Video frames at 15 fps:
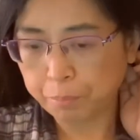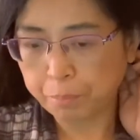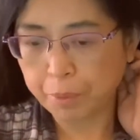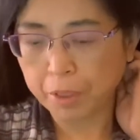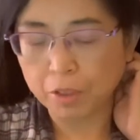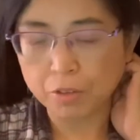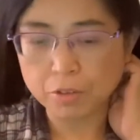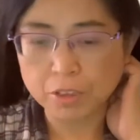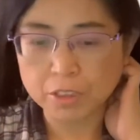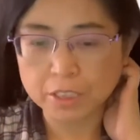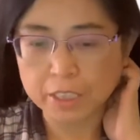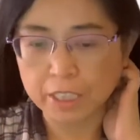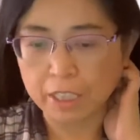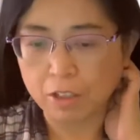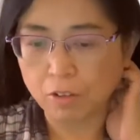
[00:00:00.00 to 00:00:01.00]
below the
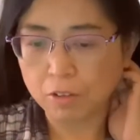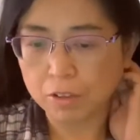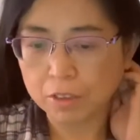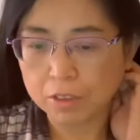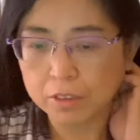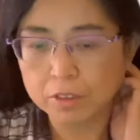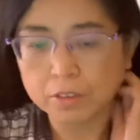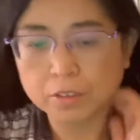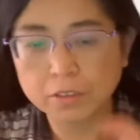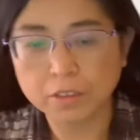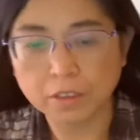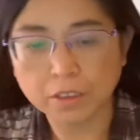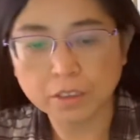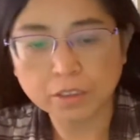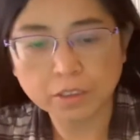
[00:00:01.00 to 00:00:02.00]
skull.
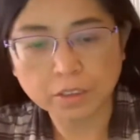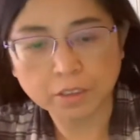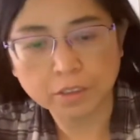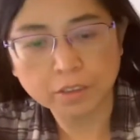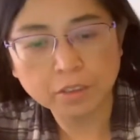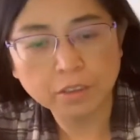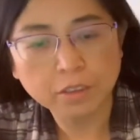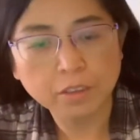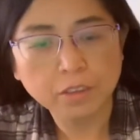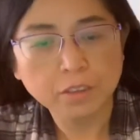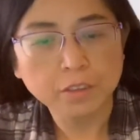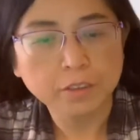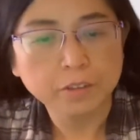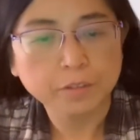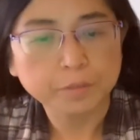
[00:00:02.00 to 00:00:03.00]
Yeah, okay.
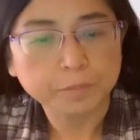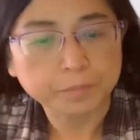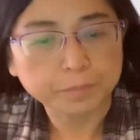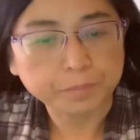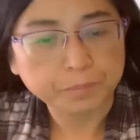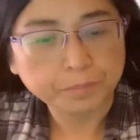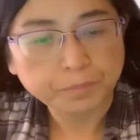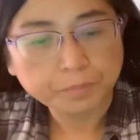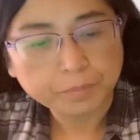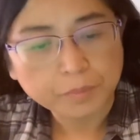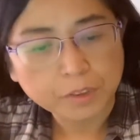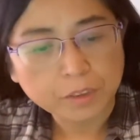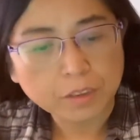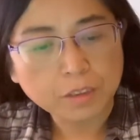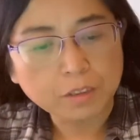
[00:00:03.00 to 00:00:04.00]

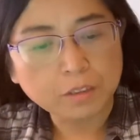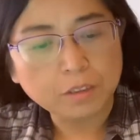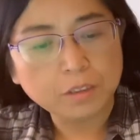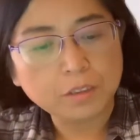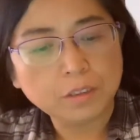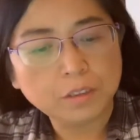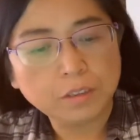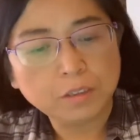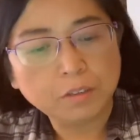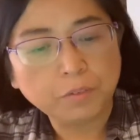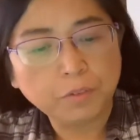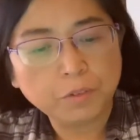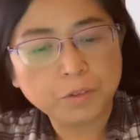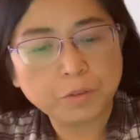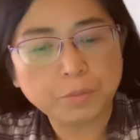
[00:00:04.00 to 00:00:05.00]
The
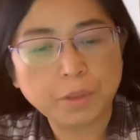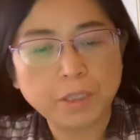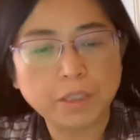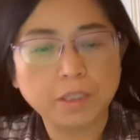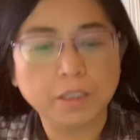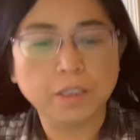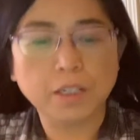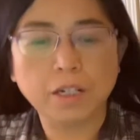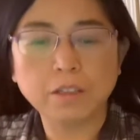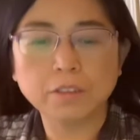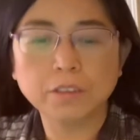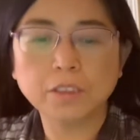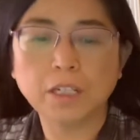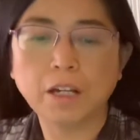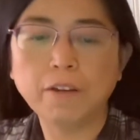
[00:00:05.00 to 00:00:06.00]
fourth one is
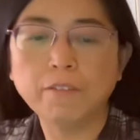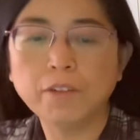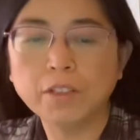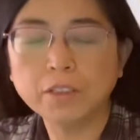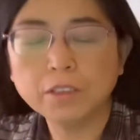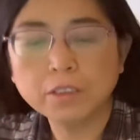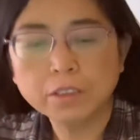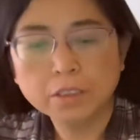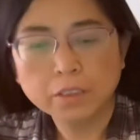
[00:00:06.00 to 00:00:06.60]
lung 7.